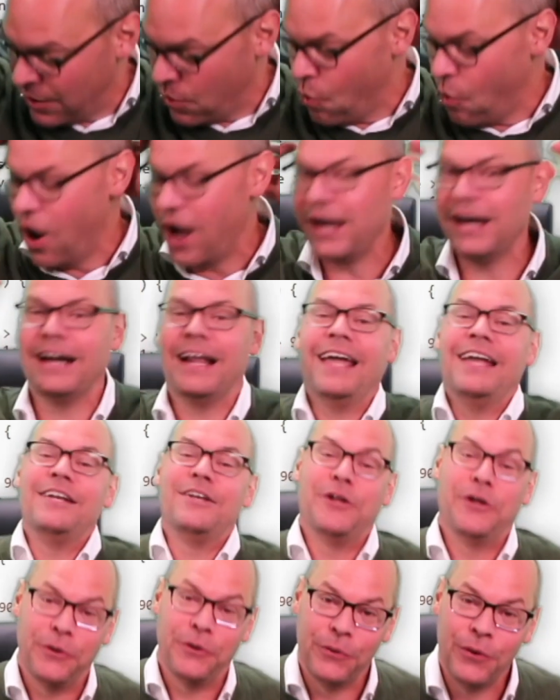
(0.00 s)
what did I
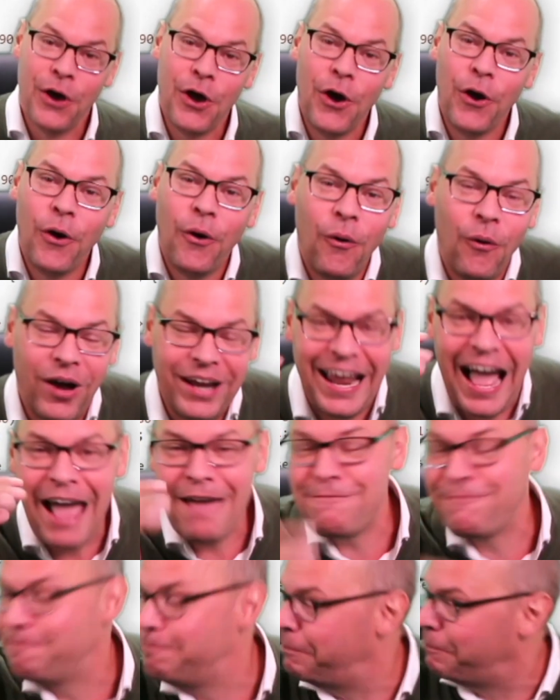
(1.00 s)
do?
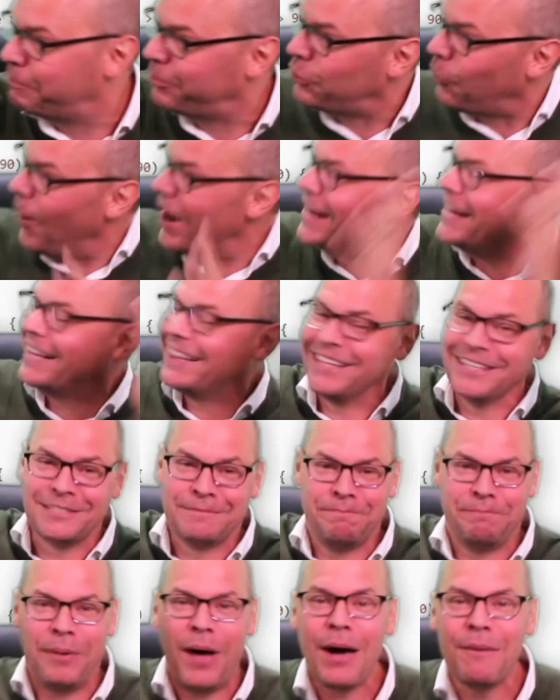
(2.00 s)
I tweeted this
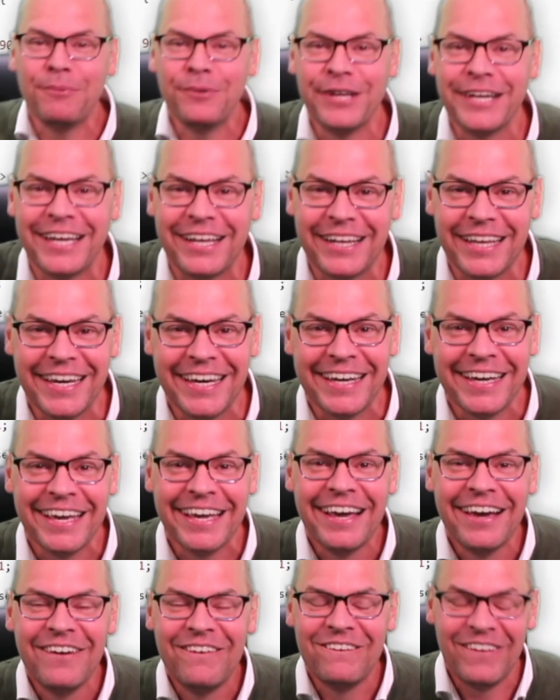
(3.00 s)
publicly.
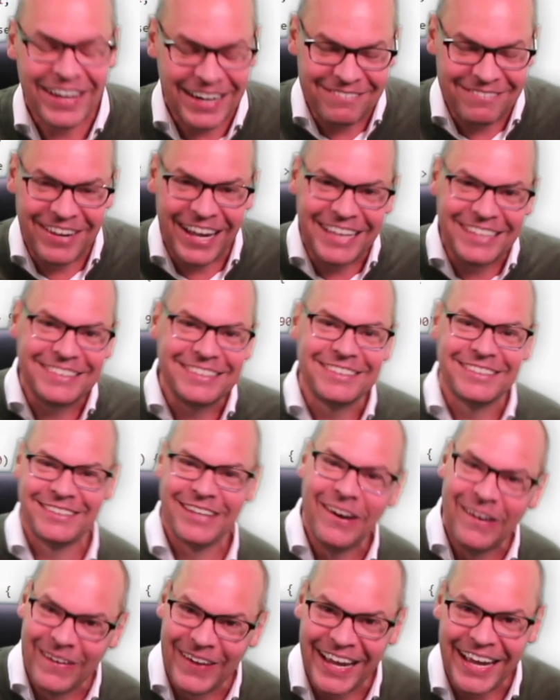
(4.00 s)
What am I
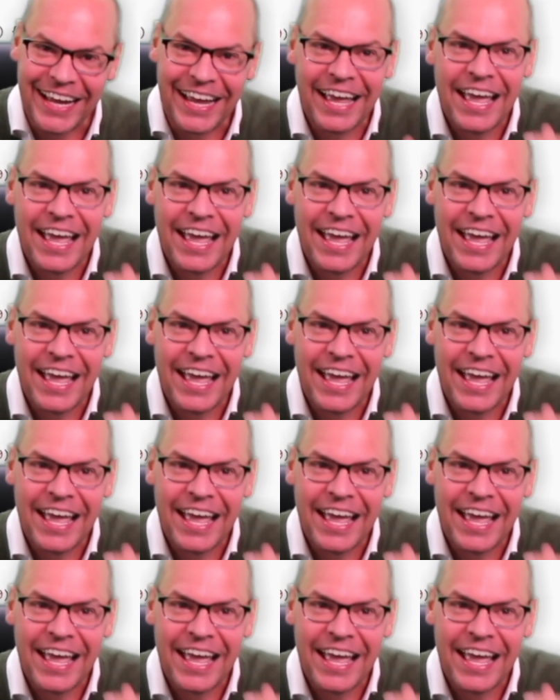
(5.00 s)
doing?